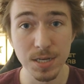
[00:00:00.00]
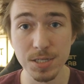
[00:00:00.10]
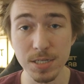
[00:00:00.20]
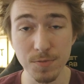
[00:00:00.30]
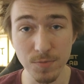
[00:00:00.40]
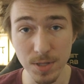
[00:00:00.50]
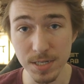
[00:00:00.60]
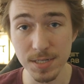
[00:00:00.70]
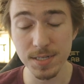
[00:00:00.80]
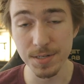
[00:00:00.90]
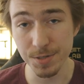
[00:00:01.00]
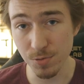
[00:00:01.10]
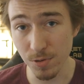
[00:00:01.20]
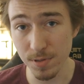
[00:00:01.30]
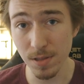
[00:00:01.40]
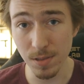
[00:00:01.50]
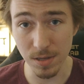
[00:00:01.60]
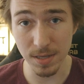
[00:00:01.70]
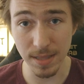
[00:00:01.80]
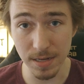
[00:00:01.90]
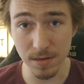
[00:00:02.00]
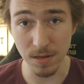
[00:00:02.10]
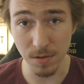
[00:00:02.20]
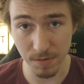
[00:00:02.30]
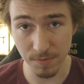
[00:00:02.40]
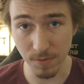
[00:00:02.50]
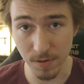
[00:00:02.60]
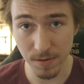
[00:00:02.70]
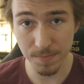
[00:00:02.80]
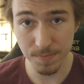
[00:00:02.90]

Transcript: so you can really just control the look that you're going for.